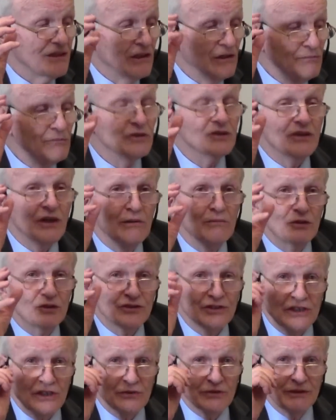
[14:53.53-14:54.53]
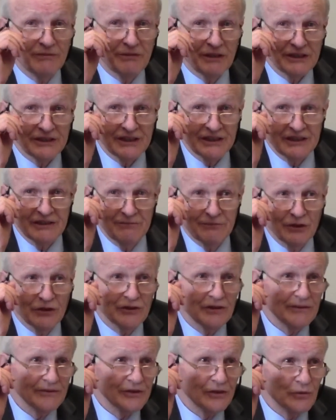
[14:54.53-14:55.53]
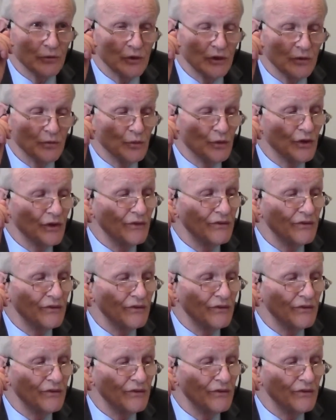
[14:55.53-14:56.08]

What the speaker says: almost all reprocessing programs in the world